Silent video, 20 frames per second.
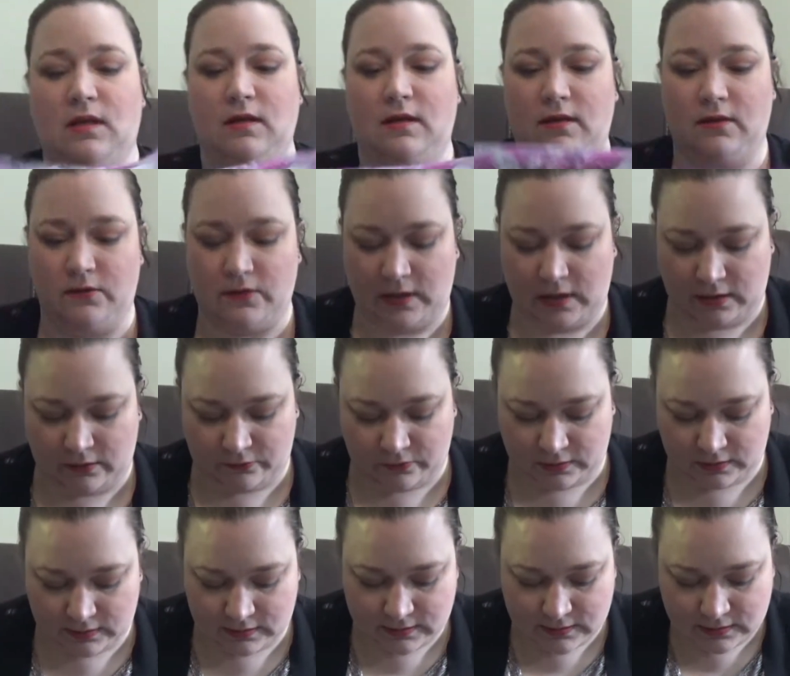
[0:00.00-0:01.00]
you can't
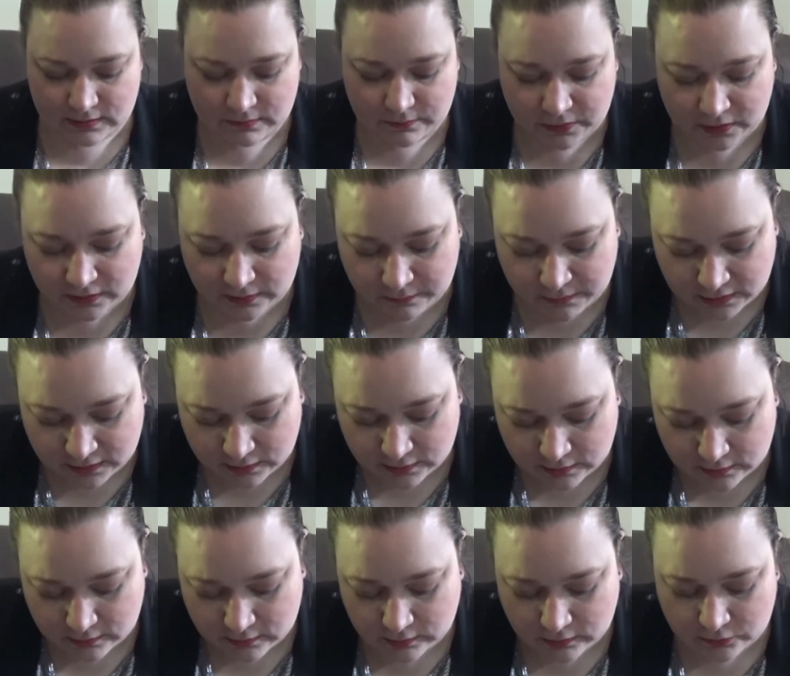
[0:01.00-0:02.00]
really see, but let me get
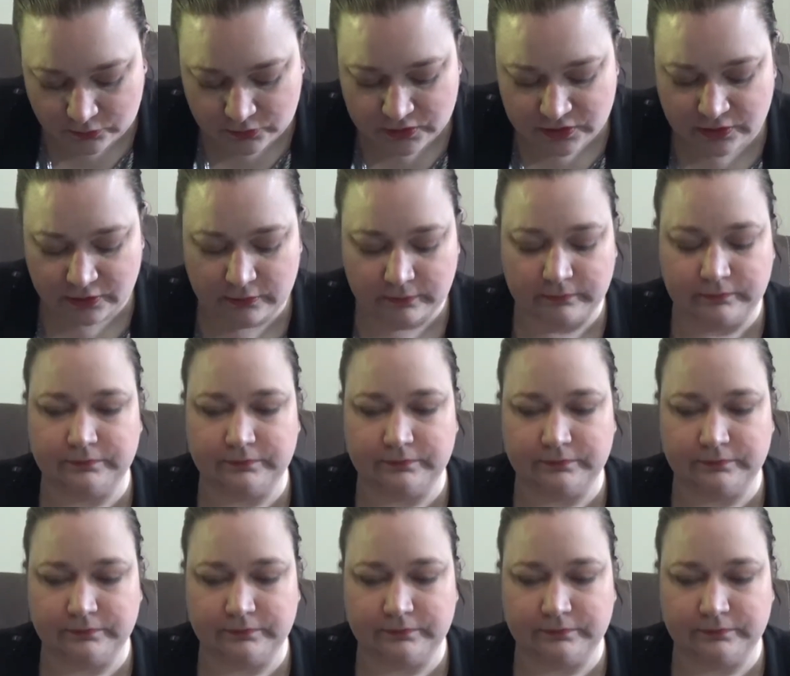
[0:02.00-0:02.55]
it closer.